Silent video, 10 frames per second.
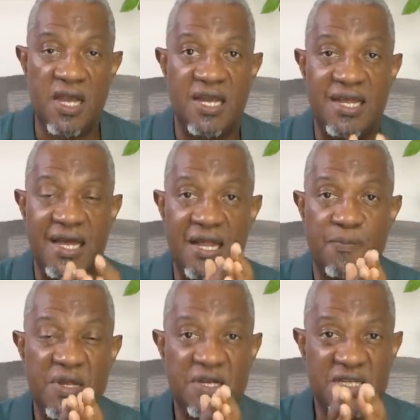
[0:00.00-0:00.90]
and
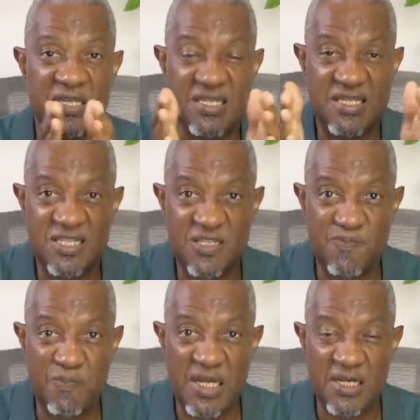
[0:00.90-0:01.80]
helping to
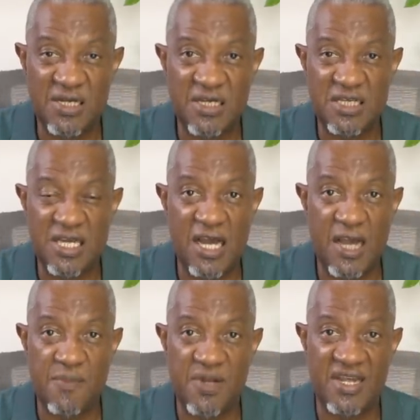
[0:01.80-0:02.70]
split the
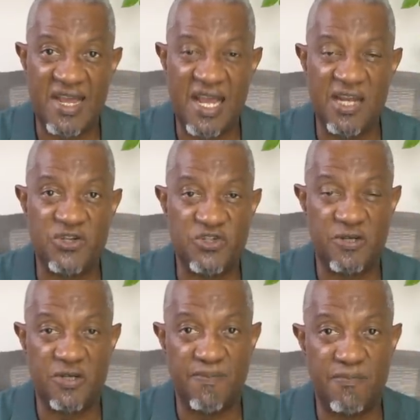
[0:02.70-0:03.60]
time and energy
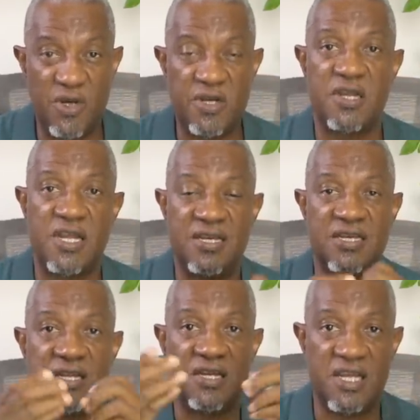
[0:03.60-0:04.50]
and the money into
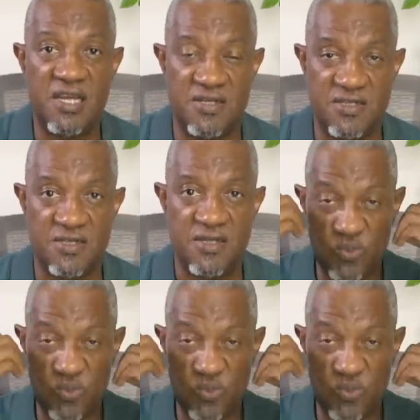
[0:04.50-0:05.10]
the kids.